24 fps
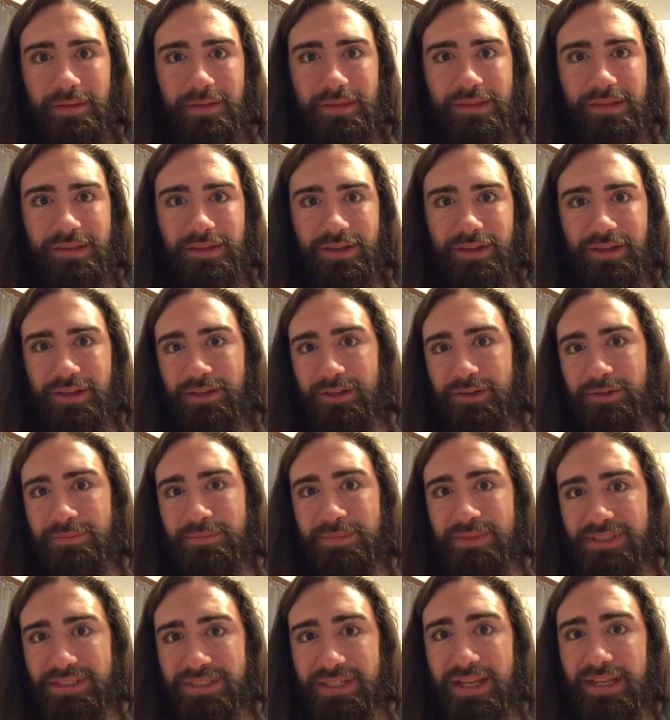the
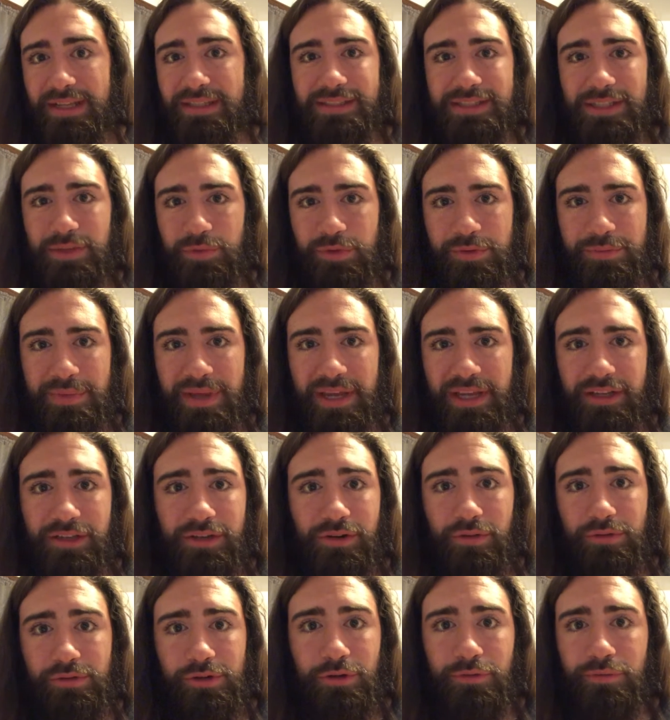mistakes that we make
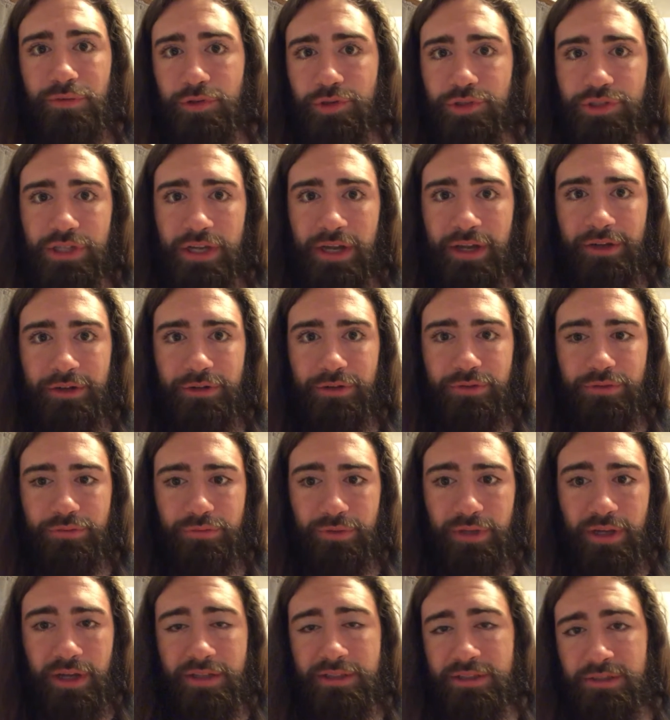don't overshadow
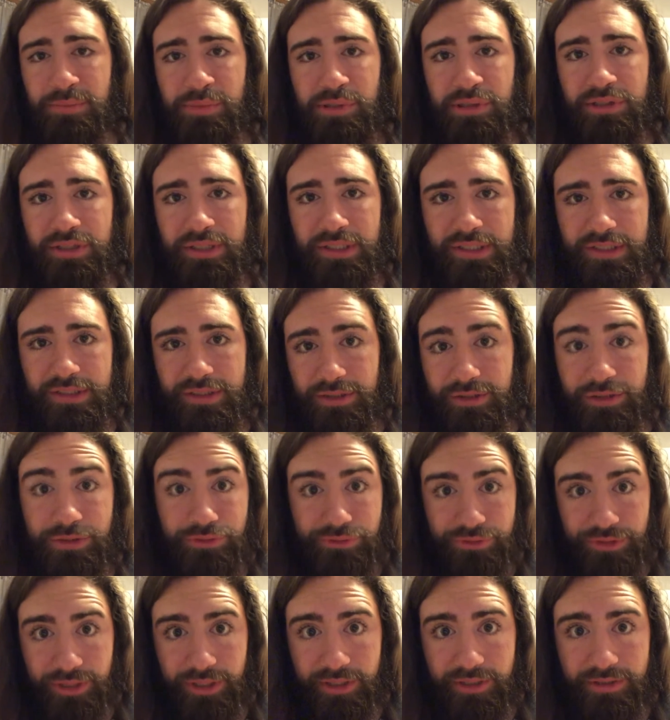God's ability to
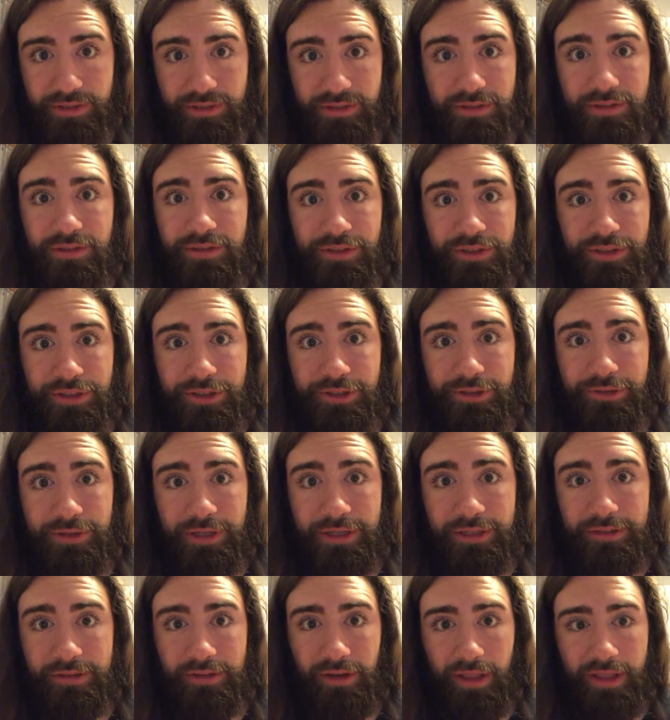use us,
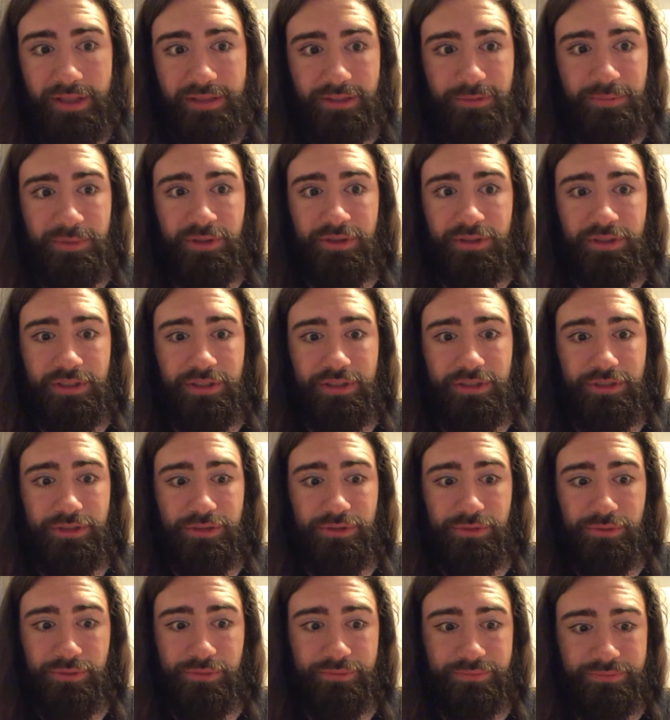and His ability
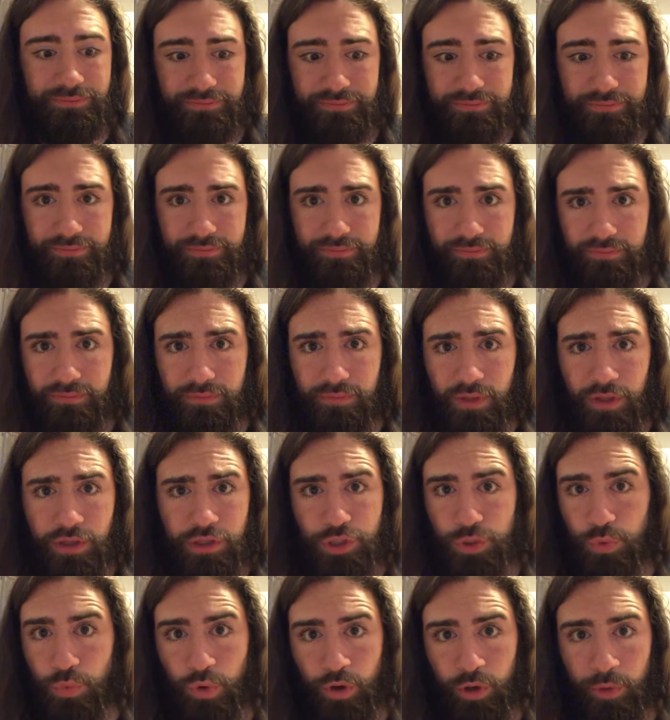to
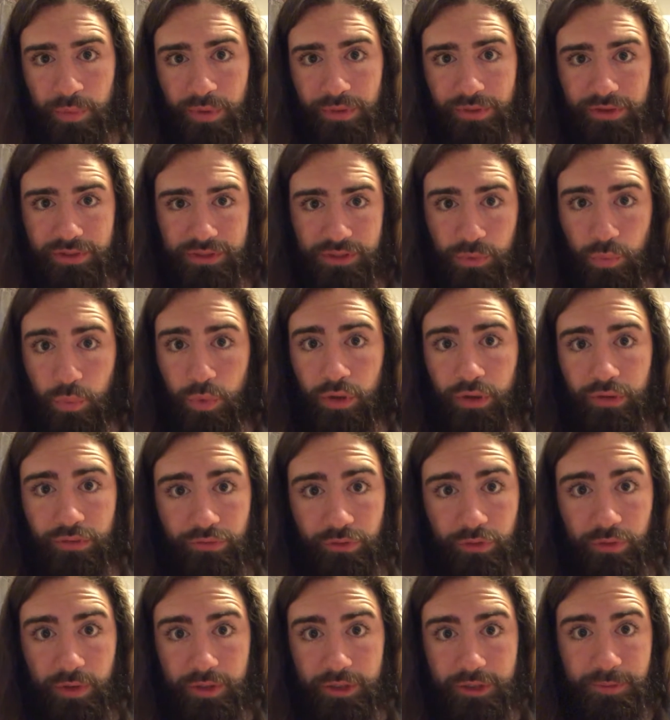work with us and work
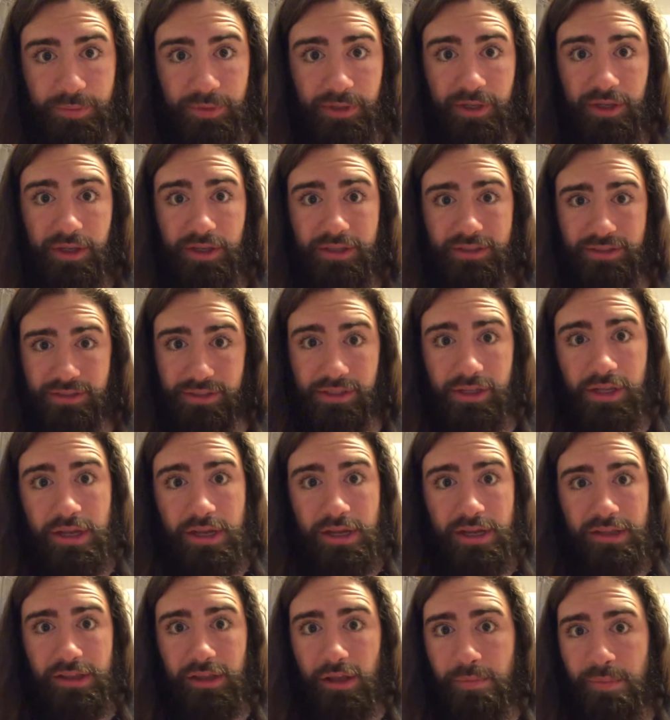through us, because
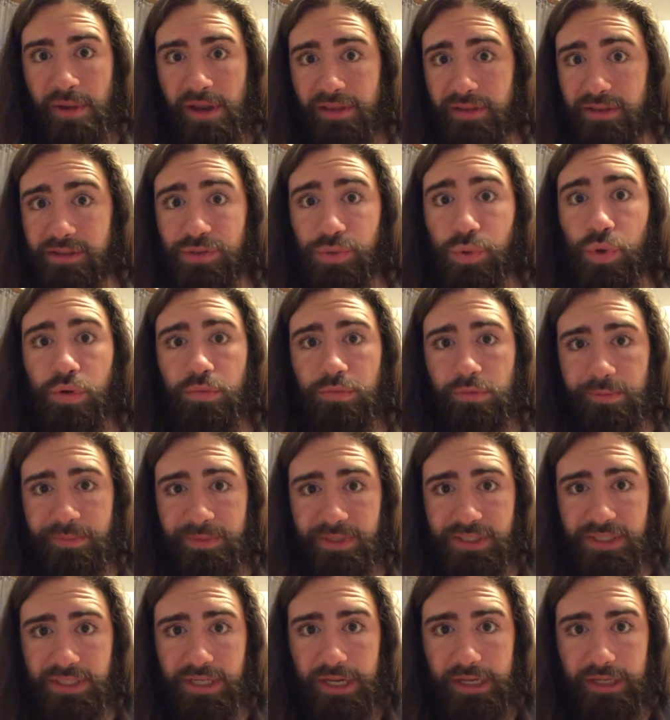they made these horrible
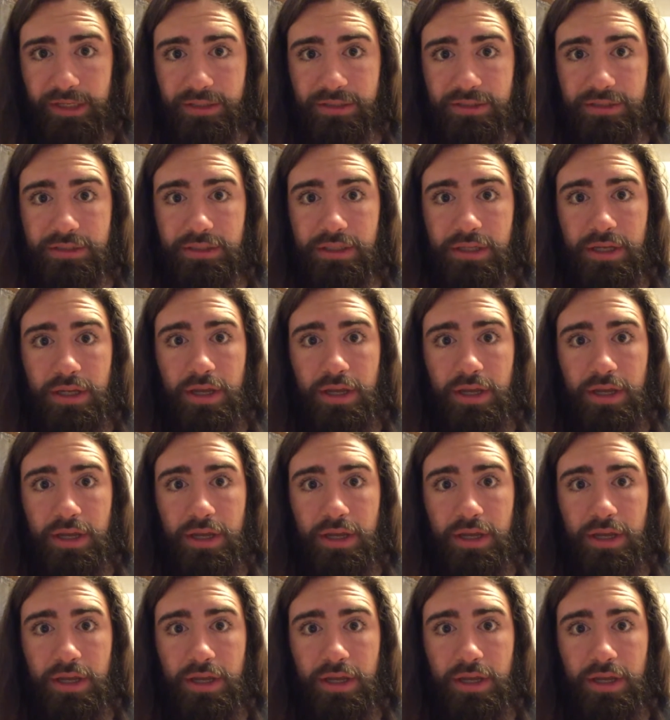mistakes.